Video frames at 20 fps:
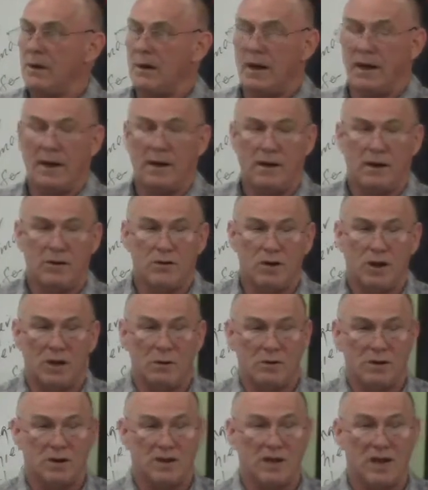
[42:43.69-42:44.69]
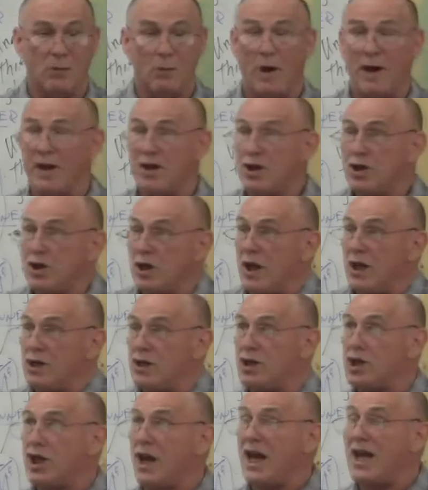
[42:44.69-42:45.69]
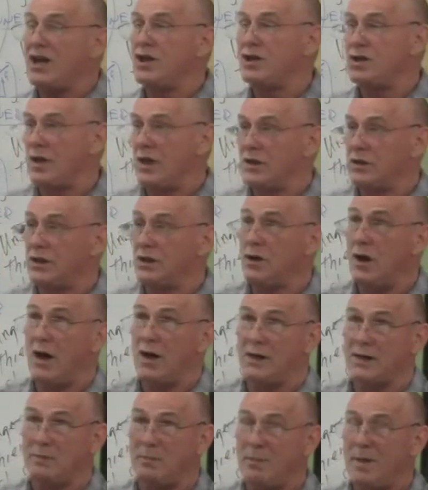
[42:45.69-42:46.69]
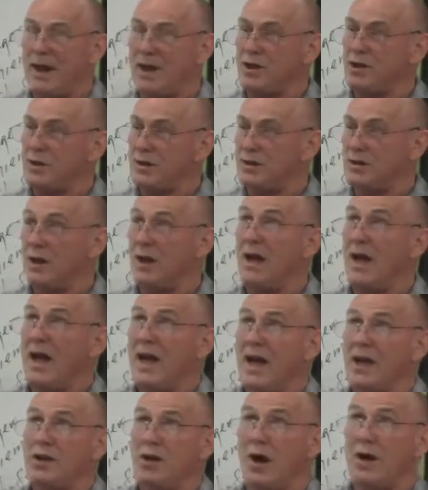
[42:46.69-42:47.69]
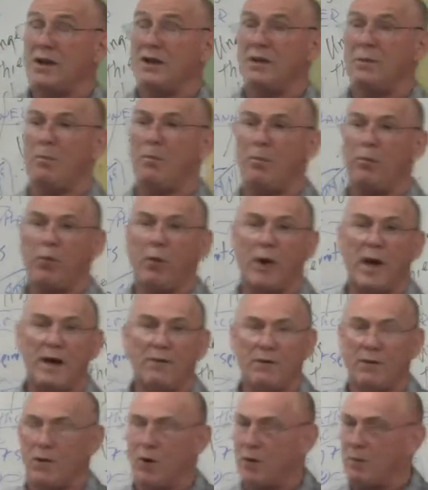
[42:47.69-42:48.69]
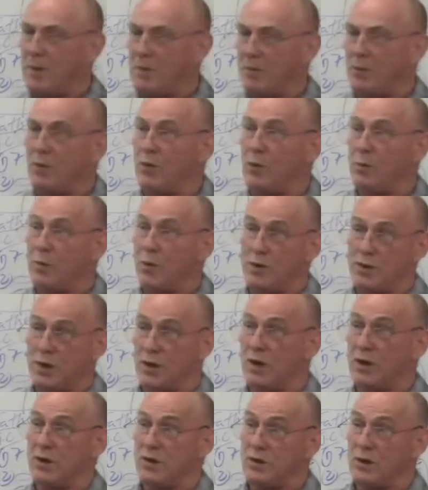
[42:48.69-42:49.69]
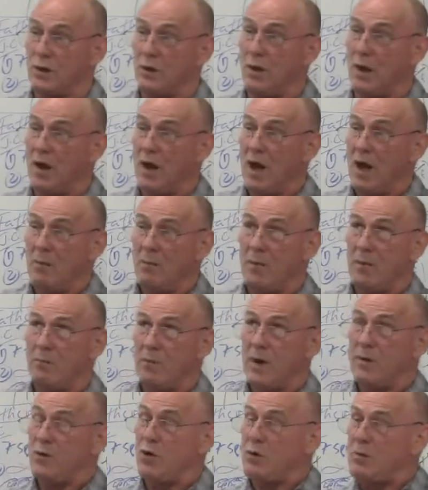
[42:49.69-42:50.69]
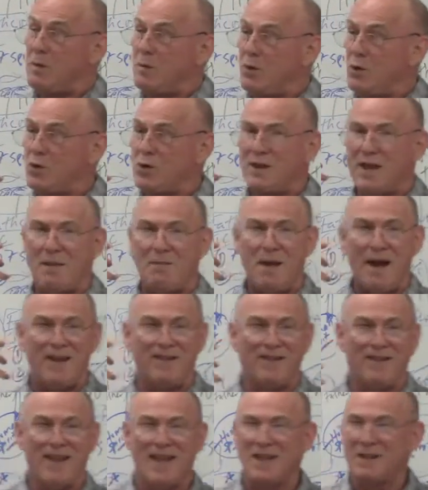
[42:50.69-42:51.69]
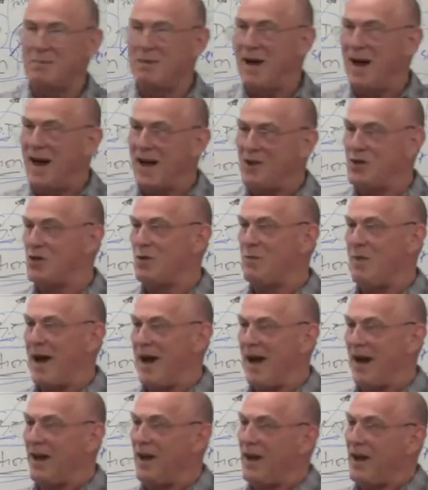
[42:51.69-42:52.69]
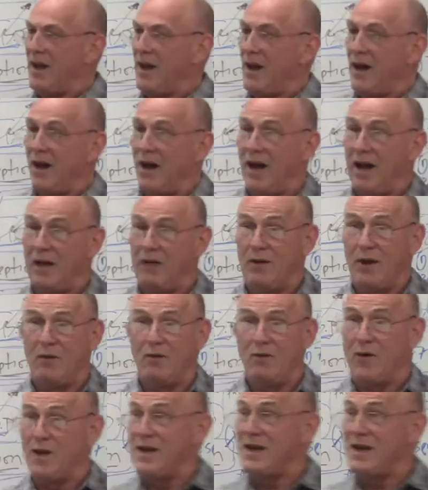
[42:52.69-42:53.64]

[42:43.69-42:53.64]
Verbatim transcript: And Jeannie was the same way. It, it changed us. It taught us patience. It taught us to pray for those people who persecute you. Pray for those people who say bad things behind your back. Uh, and, and for